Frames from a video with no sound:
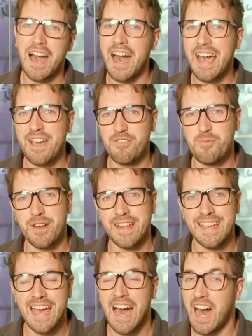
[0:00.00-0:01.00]
Hi
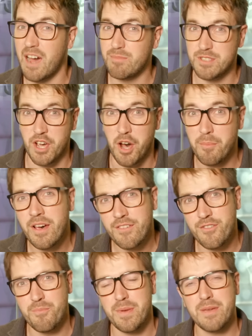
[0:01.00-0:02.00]
everybody, I'm Tom
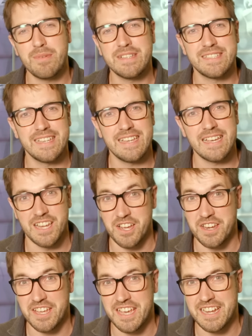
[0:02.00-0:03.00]
from BBC
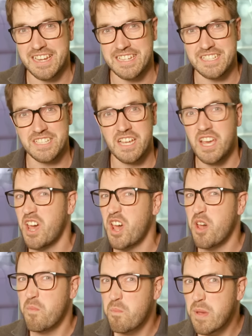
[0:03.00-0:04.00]
Learning English.
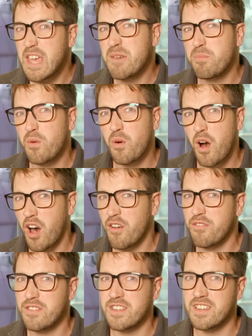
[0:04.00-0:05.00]
People
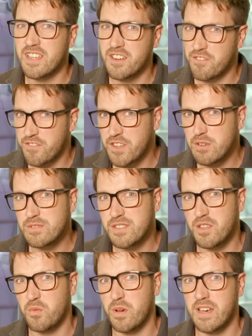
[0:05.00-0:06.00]
often confuse
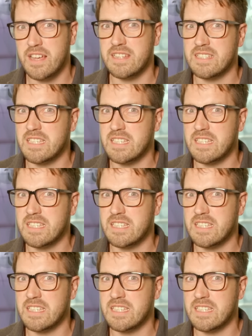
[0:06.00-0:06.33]
the words